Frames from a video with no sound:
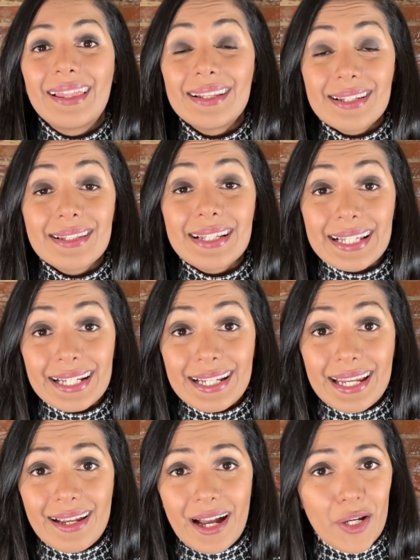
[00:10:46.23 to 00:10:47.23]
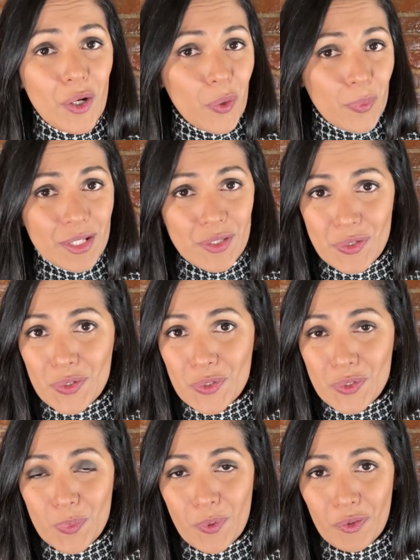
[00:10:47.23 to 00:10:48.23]
This is the technique I always
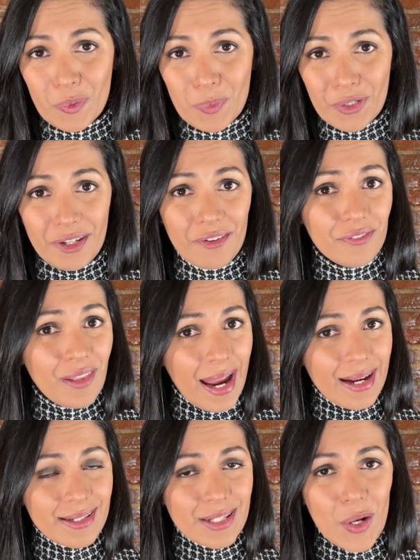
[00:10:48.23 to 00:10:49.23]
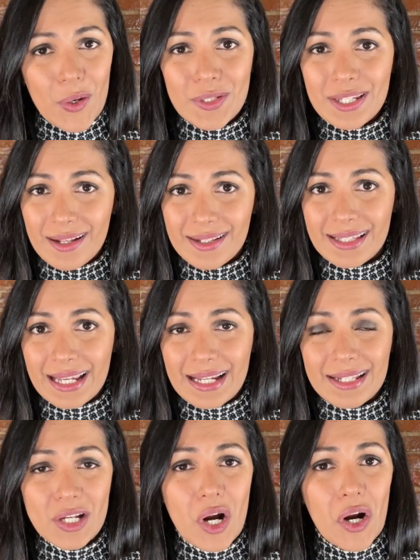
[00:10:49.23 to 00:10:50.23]
use, whether booking flights, hotel
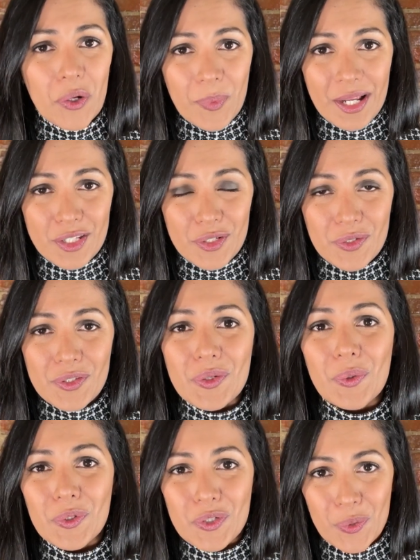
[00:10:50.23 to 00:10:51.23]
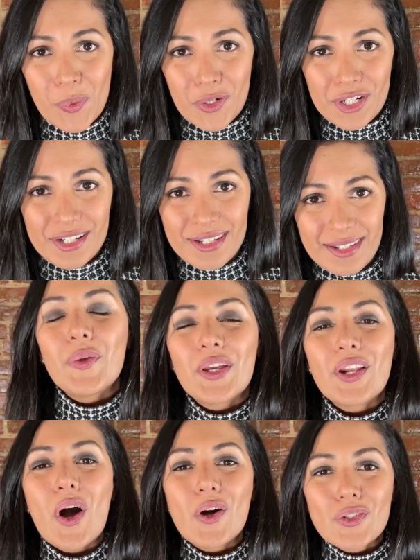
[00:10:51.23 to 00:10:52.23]
stays, car rentals, or tours. You
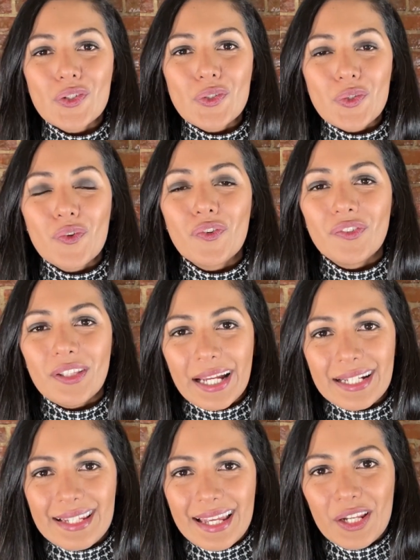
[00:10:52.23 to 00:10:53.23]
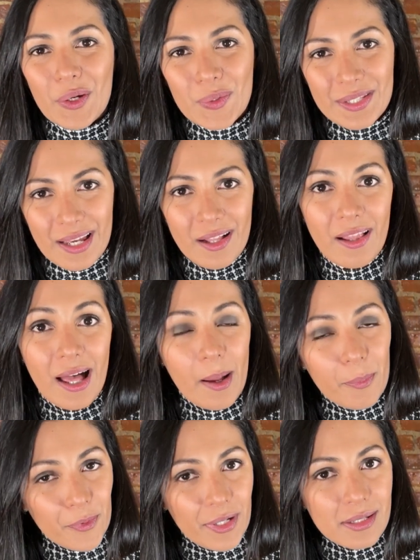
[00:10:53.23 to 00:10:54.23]
can also do flight and hotel
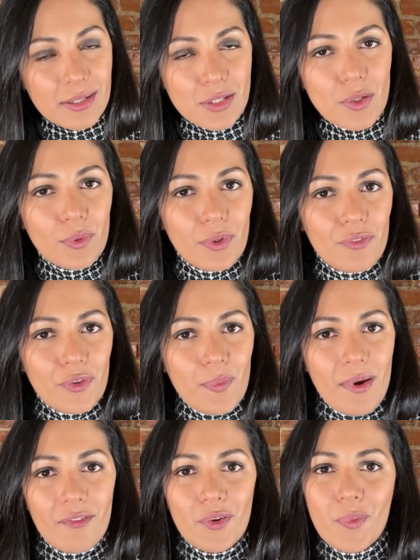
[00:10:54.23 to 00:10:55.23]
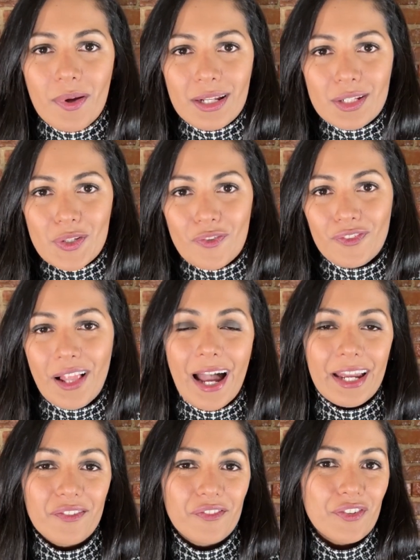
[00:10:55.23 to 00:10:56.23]
upgrades, so if you ever wanted to fly
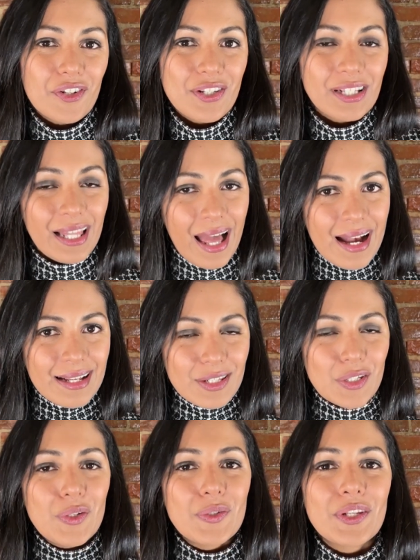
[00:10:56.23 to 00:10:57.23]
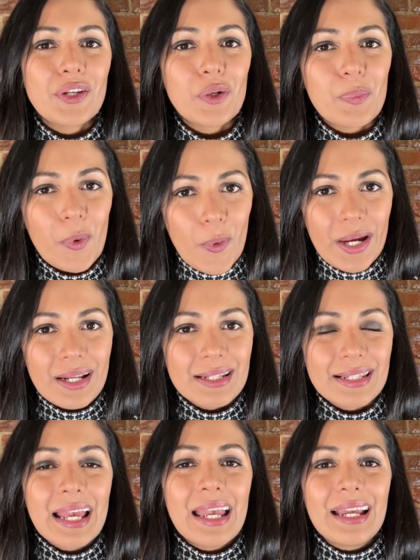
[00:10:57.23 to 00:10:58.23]
in first class, using your
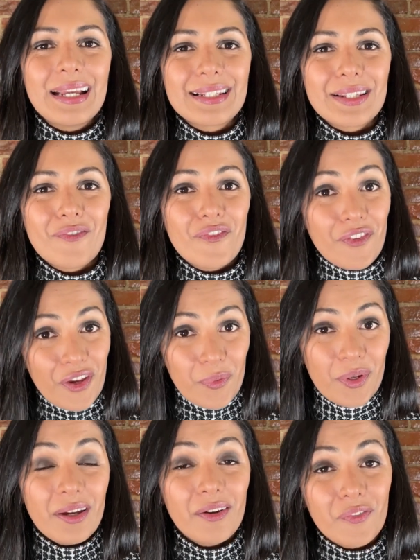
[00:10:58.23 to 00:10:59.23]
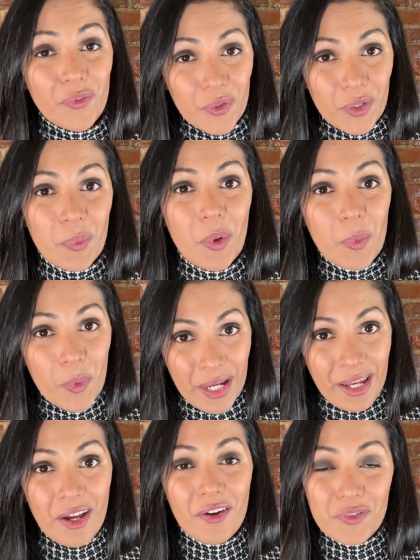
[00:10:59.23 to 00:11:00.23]
points is a very affordable
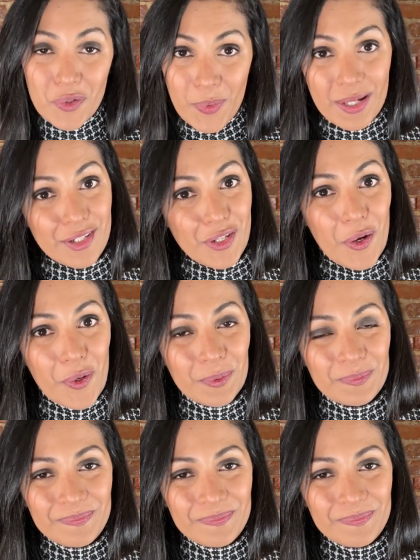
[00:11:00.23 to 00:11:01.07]
way of doing so.